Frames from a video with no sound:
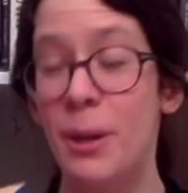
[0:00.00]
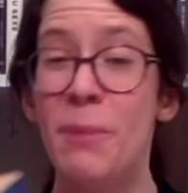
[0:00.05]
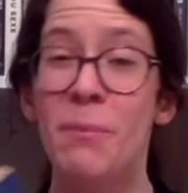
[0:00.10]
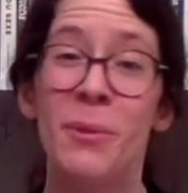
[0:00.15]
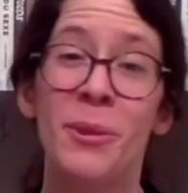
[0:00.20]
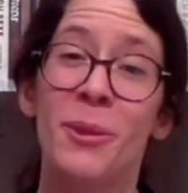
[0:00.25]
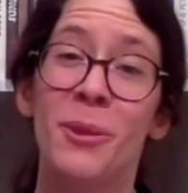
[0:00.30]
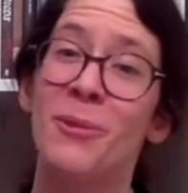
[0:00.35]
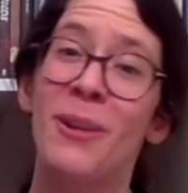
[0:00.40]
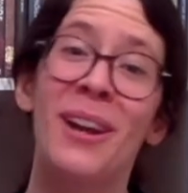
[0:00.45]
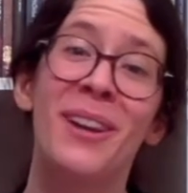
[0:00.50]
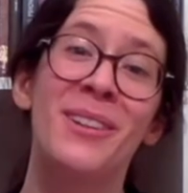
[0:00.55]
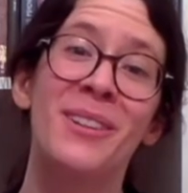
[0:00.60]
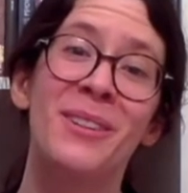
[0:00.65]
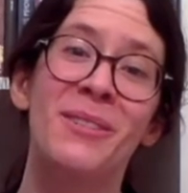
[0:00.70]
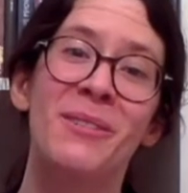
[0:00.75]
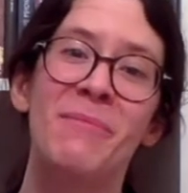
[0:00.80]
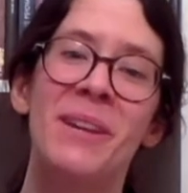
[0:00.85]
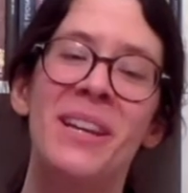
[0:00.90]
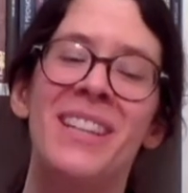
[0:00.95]
But the dragons
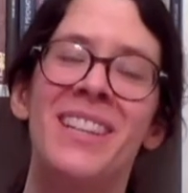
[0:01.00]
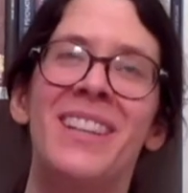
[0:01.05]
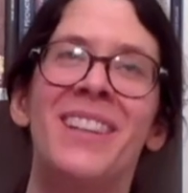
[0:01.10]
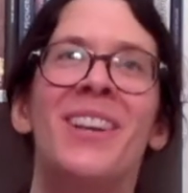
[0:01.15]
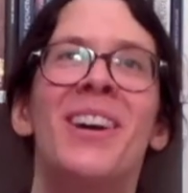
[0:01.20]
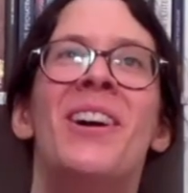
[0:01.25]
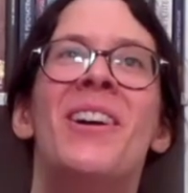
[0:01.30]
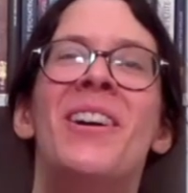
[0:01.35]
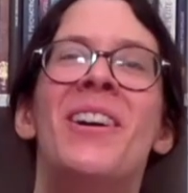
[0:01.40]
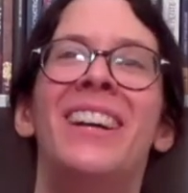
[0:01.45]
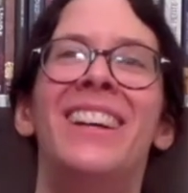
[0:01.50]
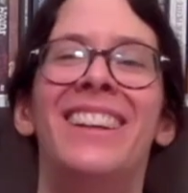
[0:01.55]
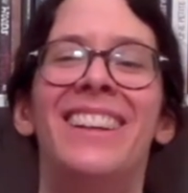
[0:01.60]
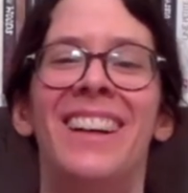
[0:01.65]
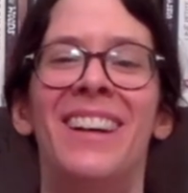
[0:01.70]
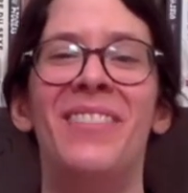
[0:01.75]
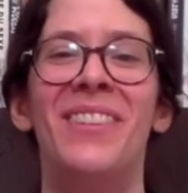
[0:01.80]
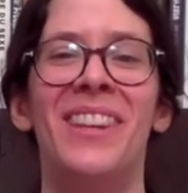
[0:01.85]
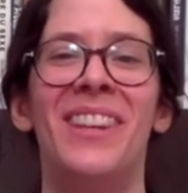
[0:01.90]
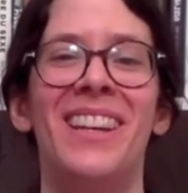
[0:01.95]
are amazing though.
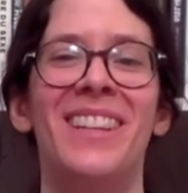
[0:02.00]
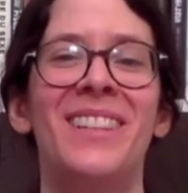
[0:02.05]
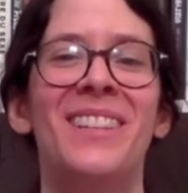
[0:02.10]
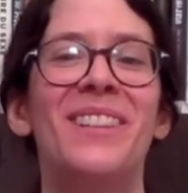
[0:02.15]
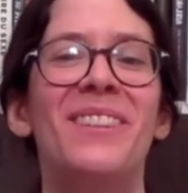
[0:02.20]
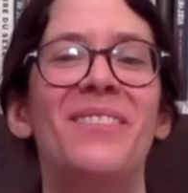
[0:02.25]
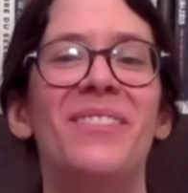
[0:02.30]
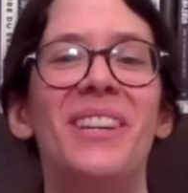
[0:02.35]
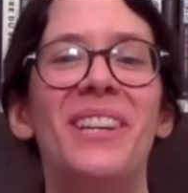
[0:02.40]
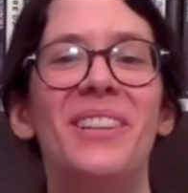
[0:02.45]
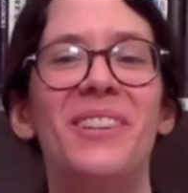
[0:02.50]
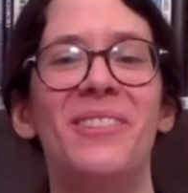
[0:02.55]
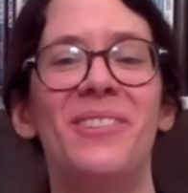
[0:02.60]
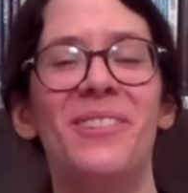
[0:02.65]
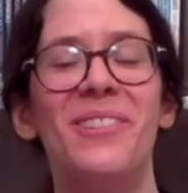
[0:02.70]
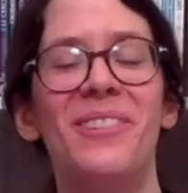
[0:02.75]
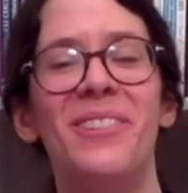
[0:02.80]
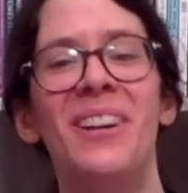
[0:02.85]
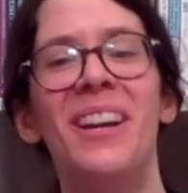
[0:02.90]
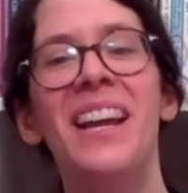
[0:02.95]
I mean, that's the main
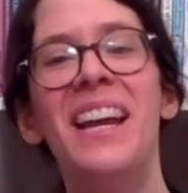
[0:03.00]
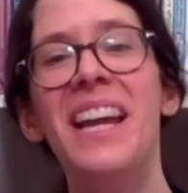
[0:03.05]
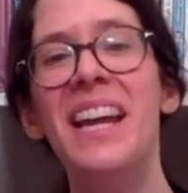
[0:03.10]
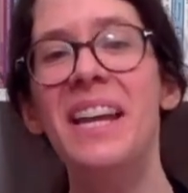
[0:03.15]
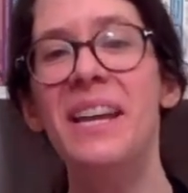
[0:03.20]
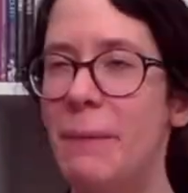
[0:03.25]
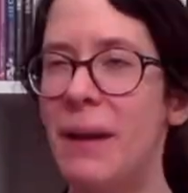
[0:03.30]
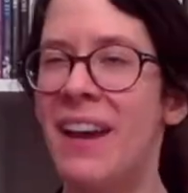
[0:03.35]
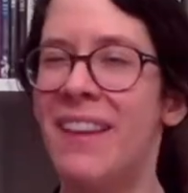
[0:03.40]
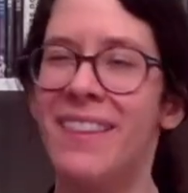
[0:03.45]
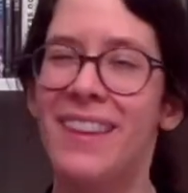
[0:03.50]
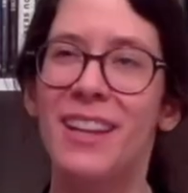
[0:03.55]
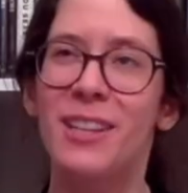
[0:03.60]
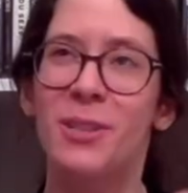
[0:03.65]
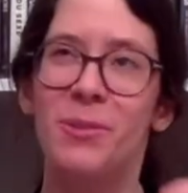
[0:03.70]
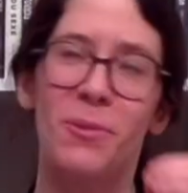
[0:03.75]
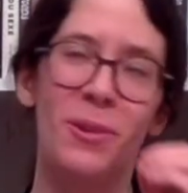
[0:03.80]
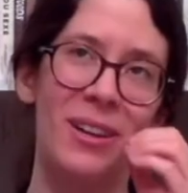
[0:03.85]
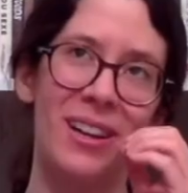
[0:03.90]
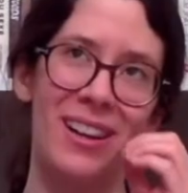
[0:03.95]
draw, and
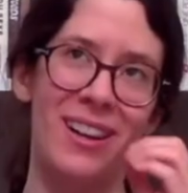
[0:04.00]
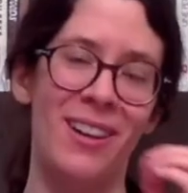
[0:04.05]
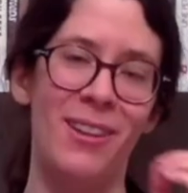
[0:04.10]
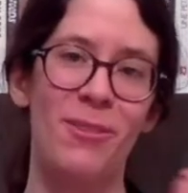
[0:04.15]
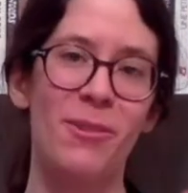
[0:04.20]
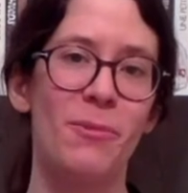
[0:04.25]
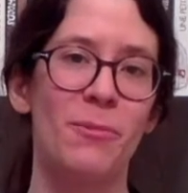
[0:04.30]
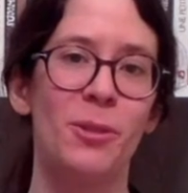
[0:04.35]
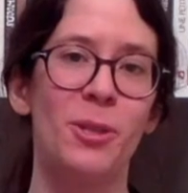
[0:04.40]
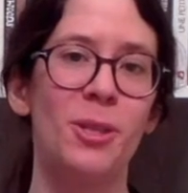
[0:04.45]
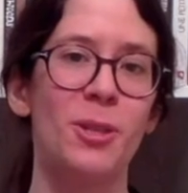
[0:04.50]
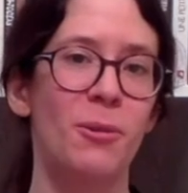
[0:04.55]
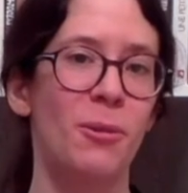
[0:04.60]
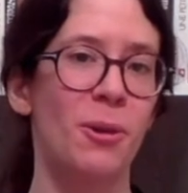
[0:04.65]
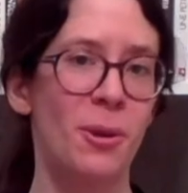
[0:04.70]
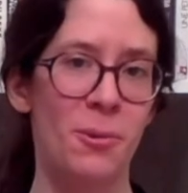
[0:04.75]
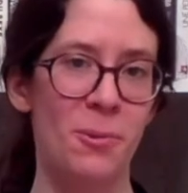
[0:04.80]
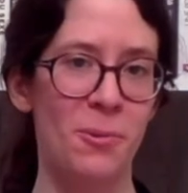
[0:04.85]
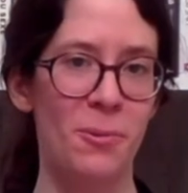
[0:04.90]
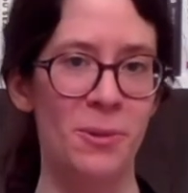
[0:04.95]
that's what I thought was so
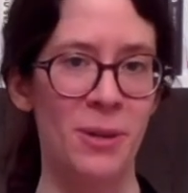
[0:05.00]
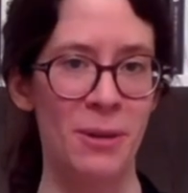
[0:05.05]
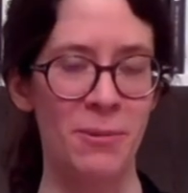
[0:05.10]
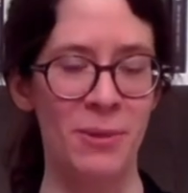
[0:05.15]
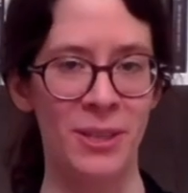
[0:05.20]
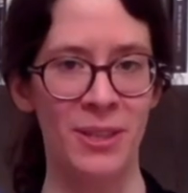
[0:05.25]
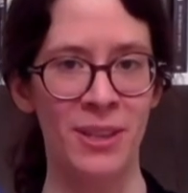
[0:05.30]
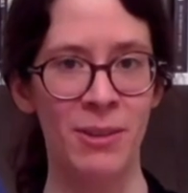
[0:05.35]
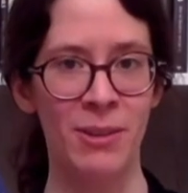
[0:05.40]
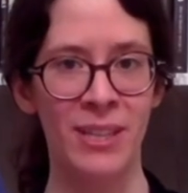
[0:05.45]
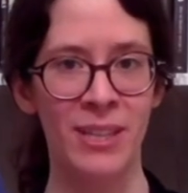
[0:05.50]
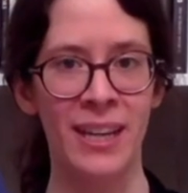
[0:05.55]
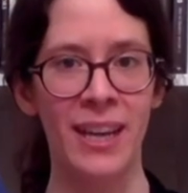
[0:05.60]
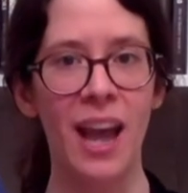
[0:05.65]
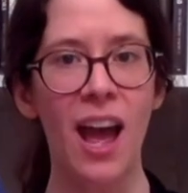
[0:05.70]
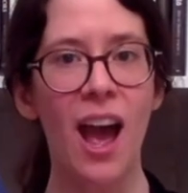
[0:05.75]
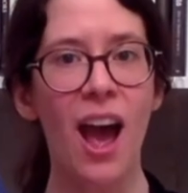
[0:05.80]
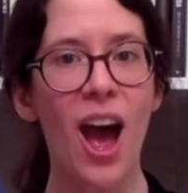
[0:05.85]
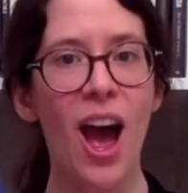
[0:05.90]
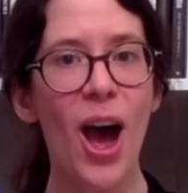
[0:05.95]
cool when I was young. I was like,
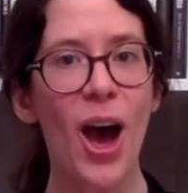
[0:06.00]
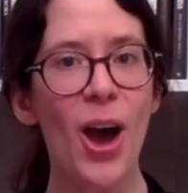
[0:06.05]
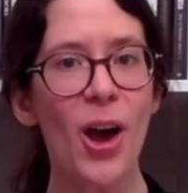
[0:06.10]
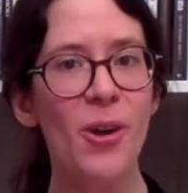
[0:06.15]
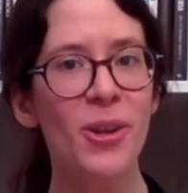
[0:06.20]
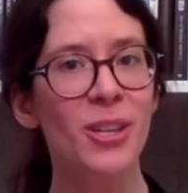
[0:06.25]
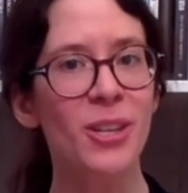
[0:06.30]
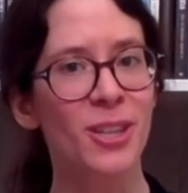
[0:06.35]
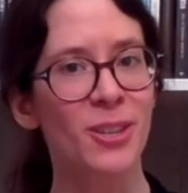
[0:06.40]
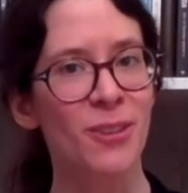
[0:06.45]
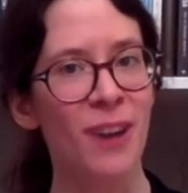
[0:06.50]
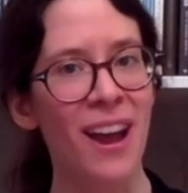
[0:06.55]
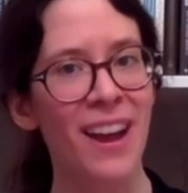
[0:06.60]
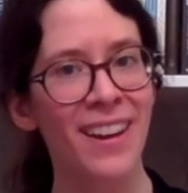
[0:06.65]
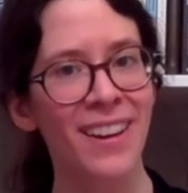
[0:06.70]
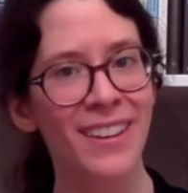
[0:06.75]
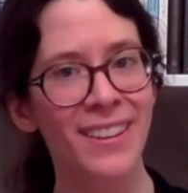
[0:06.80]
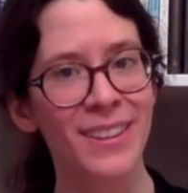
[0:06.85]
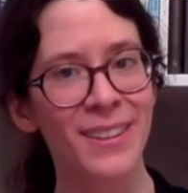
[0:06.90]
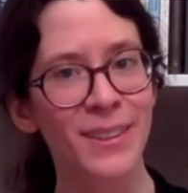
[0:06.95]
oh, it's
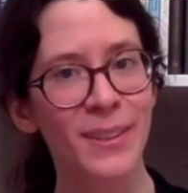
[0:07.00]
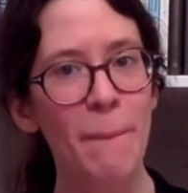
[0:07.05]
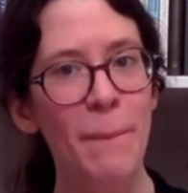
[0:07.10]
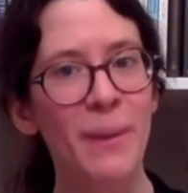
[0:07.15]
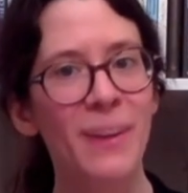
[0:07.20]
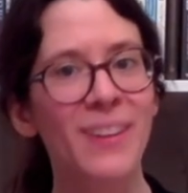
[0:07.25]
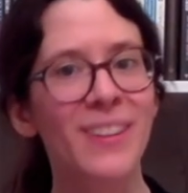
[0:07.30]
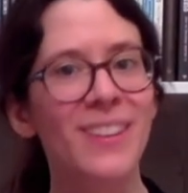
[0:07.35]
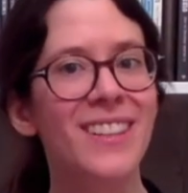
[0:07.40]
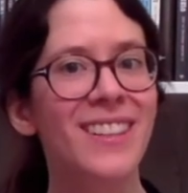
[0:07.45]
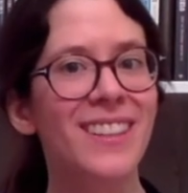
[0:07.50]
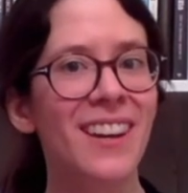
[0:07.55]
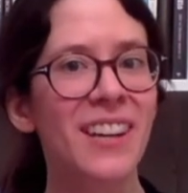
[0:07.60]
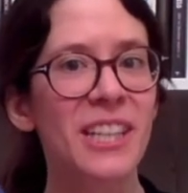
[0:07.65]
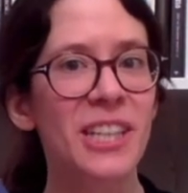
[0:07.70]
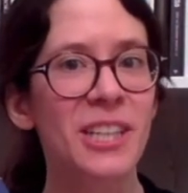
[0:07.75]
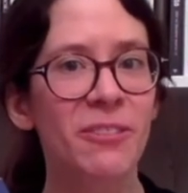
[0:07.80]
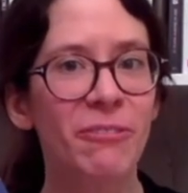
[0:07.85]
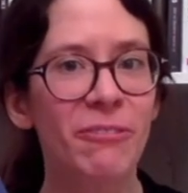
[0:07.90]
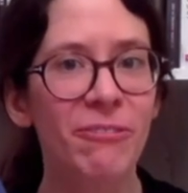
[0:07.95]
dragons, but in a
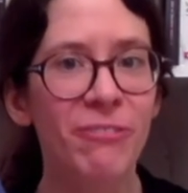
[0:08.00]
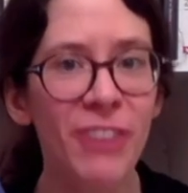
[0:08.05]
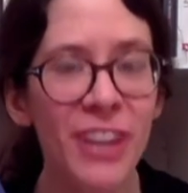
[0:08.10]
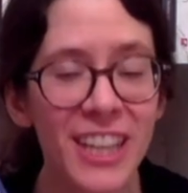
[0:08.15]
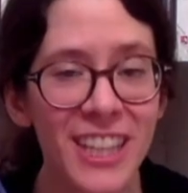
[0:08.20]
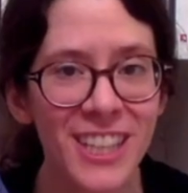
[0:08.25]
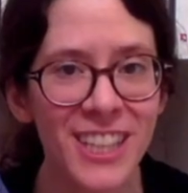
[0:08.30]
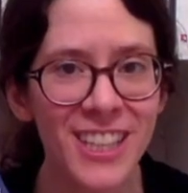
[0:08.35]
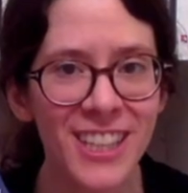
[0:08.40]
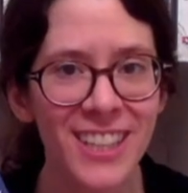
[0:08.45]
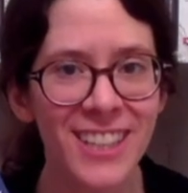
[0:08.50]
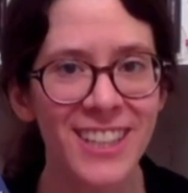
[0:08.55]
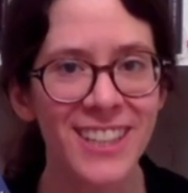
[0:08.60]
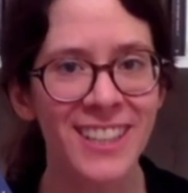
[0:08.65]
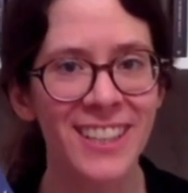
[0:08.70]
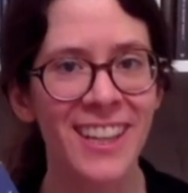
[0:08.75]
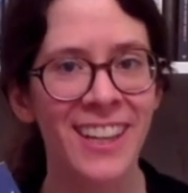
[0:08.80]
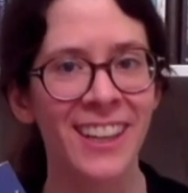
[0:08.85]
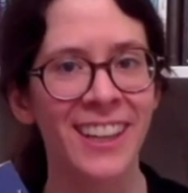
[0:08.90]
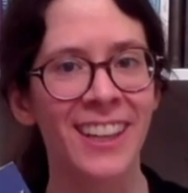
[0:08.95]
science fiction
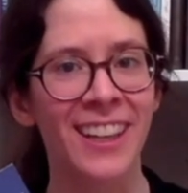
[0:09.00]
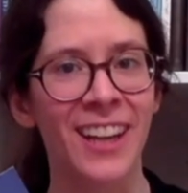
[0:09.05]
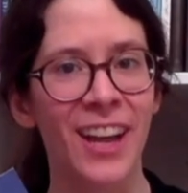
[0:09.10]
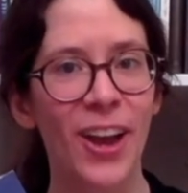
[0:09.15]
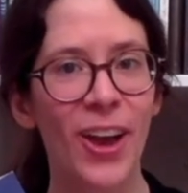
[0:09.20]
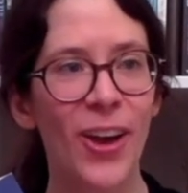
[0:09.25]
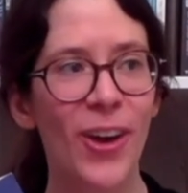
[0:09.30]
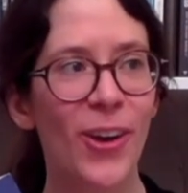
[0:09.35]
setting.